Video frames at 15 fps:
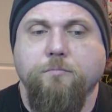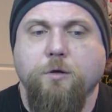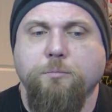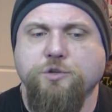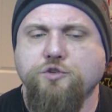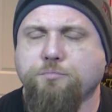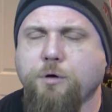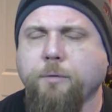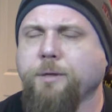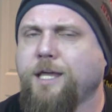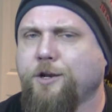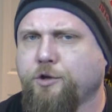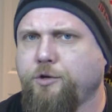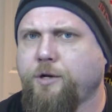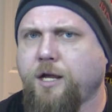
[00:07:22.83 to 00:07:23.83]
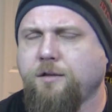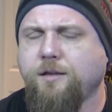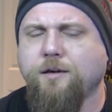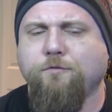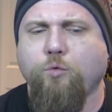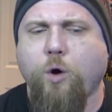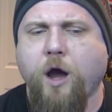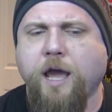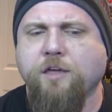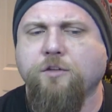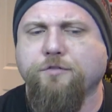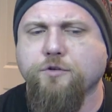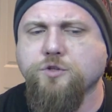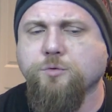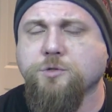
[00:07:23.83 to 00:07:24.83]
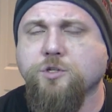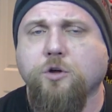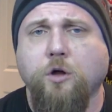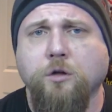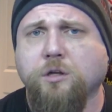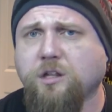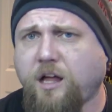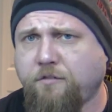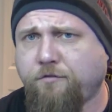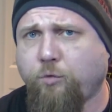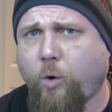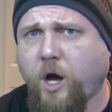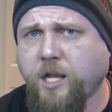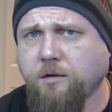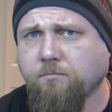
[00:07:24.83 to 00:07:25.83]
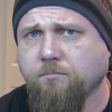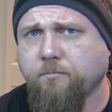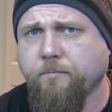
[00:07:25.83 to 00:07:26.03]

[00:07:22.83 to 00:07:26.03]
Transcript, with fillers: but you'll probably get a good idea of why. The first one's called Gloveone.